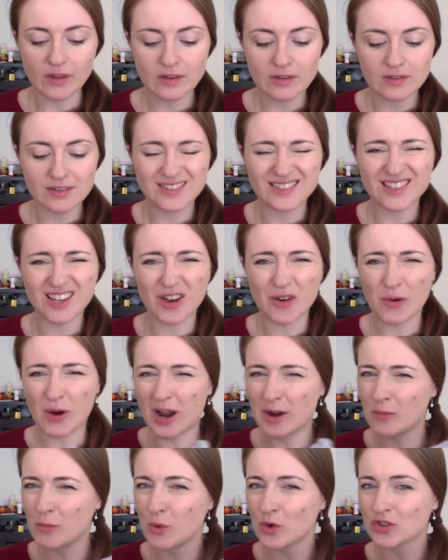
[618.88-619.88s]
So I
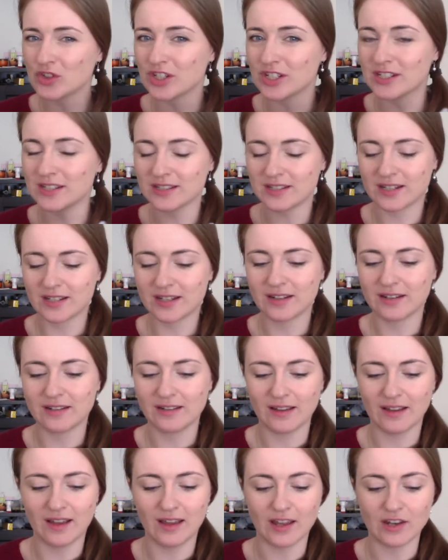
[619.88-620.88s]
wasn't
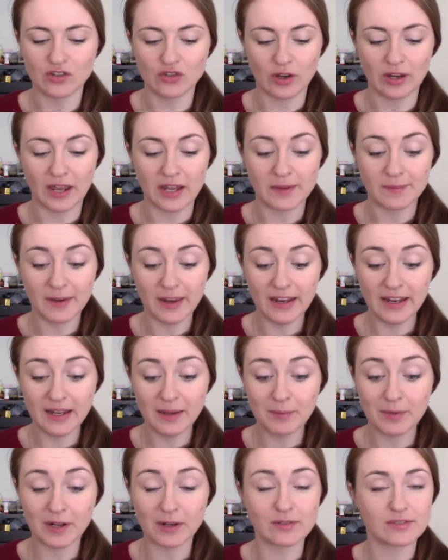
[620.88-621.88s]
enjoying it at the
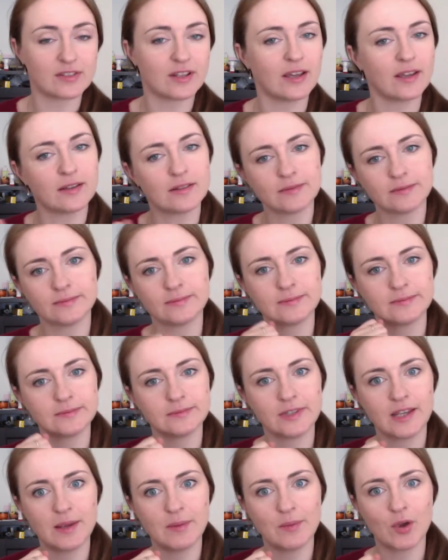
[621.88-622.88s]
beginning, but I was like,
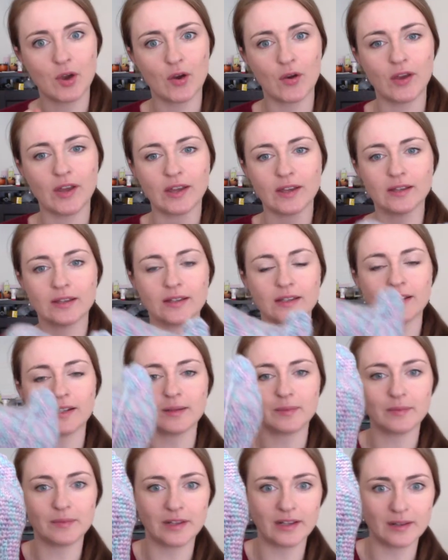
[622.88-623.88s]
keep going,
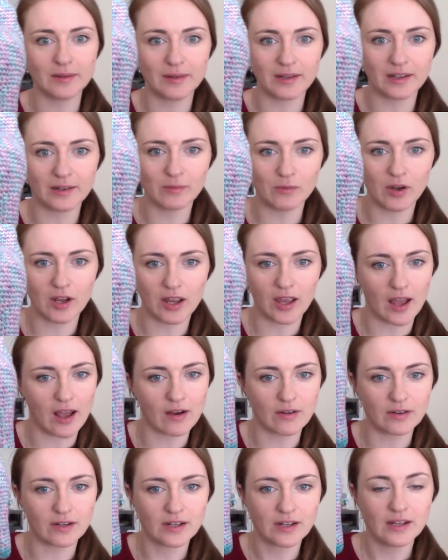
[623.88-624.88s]
it'll work
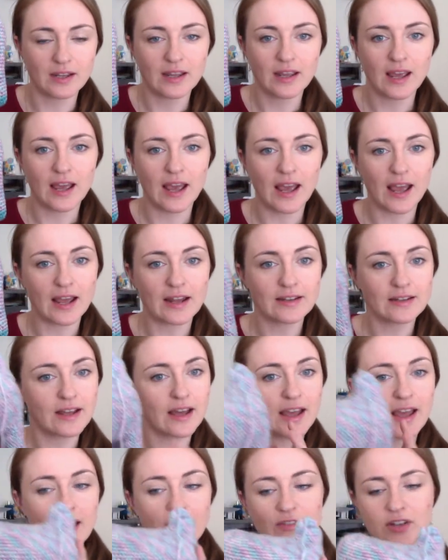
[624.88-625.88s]
out. And I
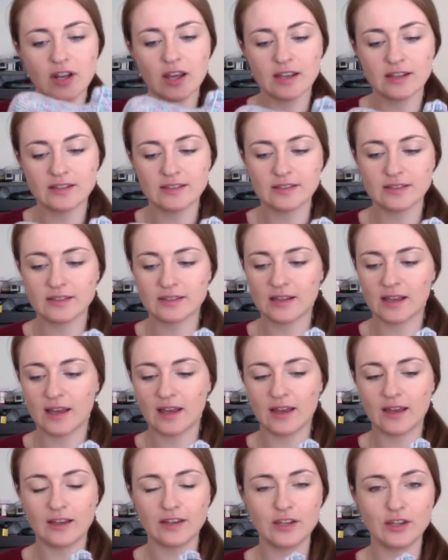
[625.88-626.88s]
have a nice
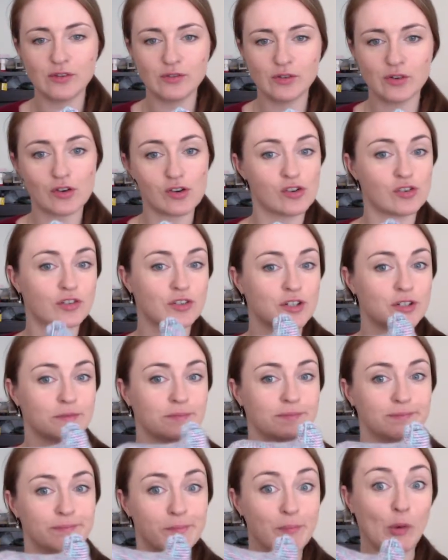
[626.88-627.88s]
unicorn
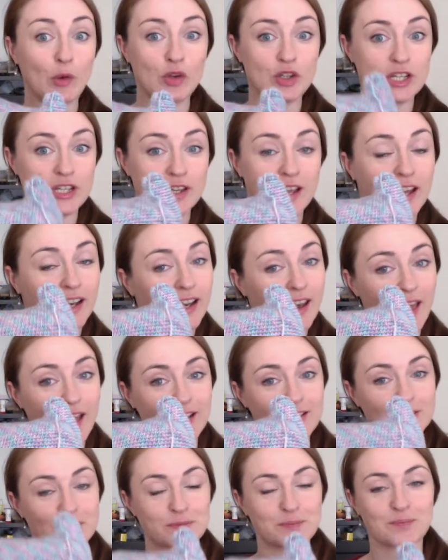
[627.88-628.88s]
body and
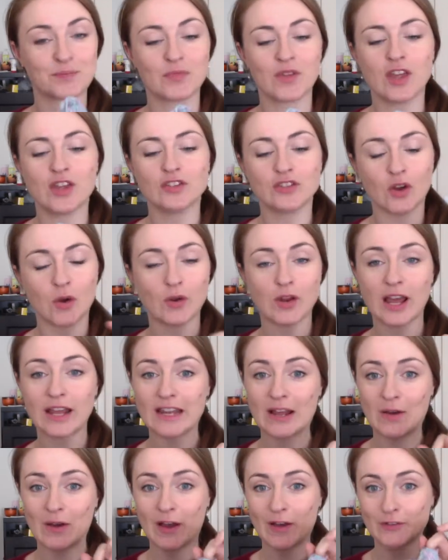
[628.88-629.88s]
legs. So I
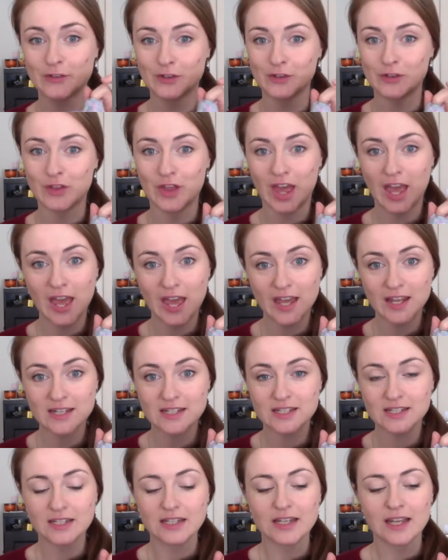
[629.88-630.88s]
now have to do the head,
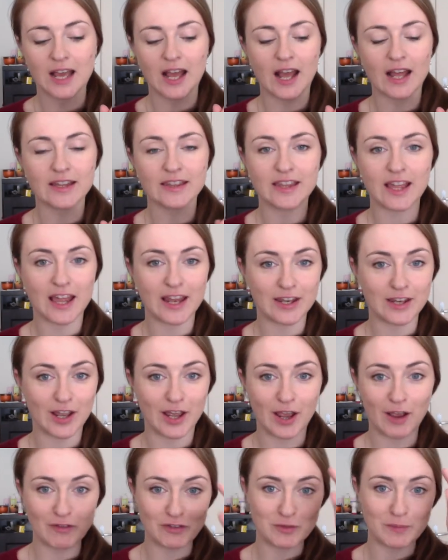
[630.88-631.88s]
and then I
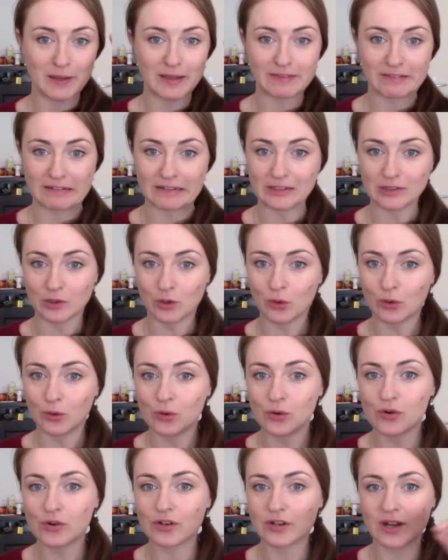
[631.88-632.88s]
have to make the little
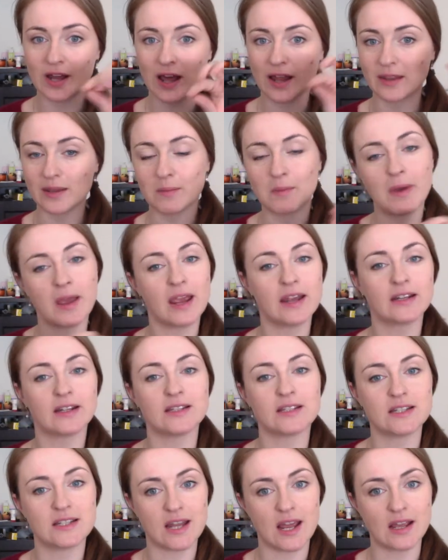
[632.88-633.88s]
horn and the mane and
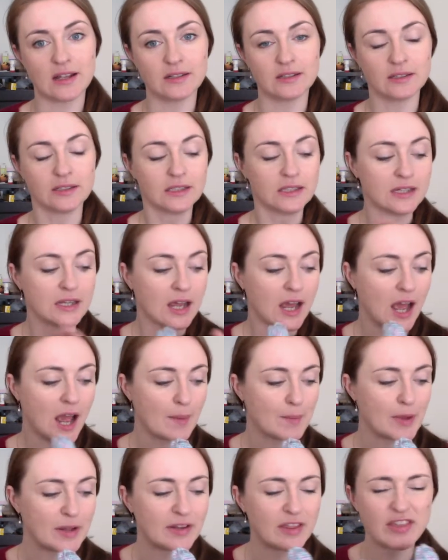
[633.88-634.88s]
the tail.
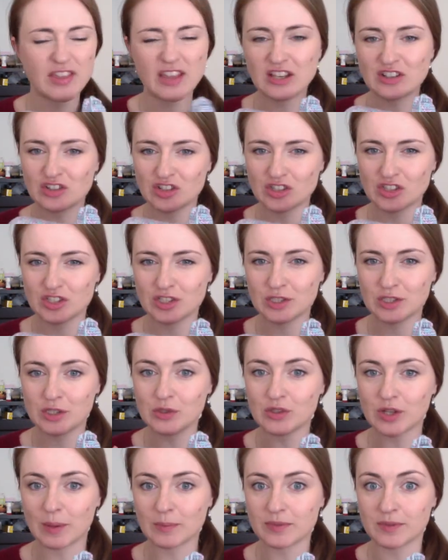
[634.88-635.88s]
And I think just
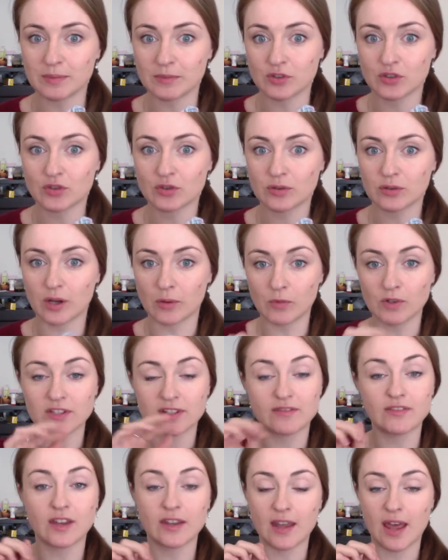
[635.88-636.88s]
use up some, once
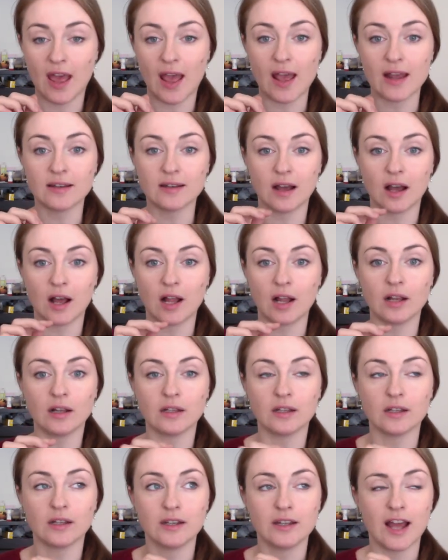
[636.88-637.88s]
I've done the head,
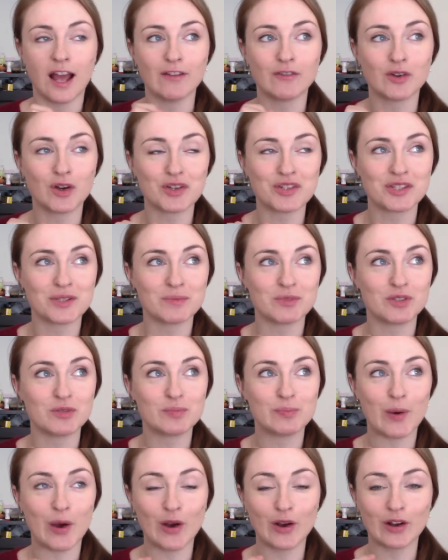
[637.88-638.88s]
I've got some
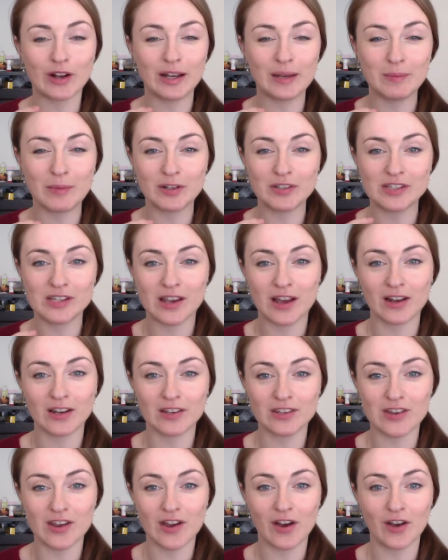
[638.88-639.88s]
sparkly multicolored
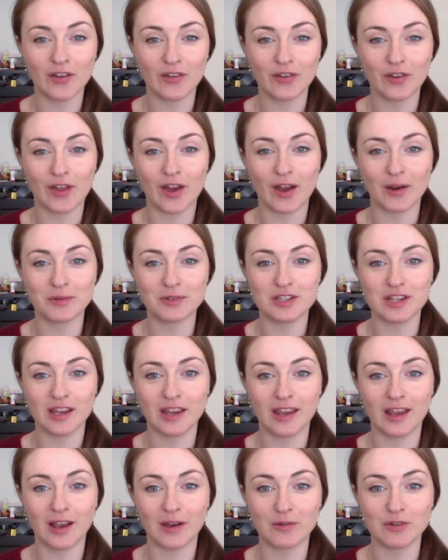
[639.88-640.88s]
yarn that I was
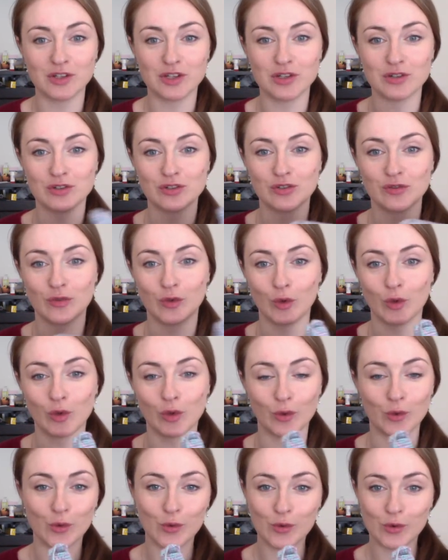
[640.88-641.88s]
thinking I would use for the
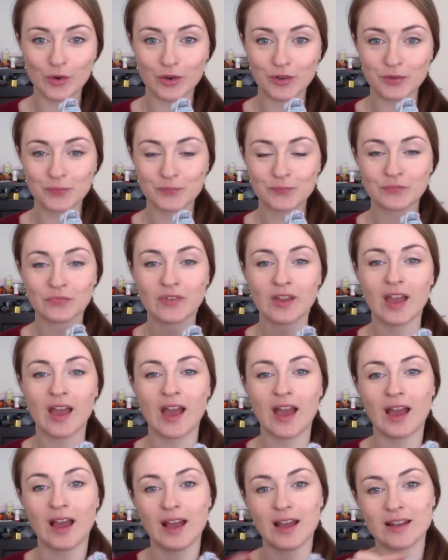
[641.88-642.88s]
horn,
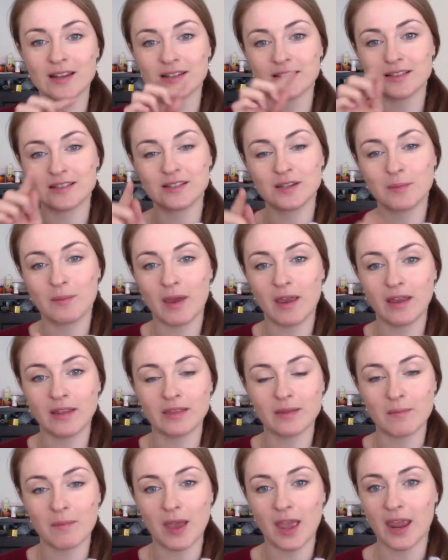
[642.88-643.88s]
and to make
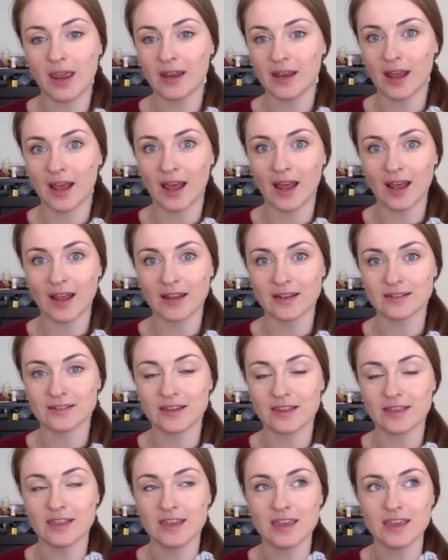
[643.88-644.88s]
the mane and
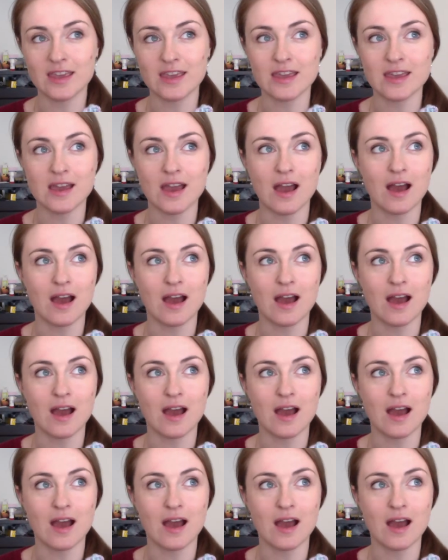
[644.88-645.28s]
the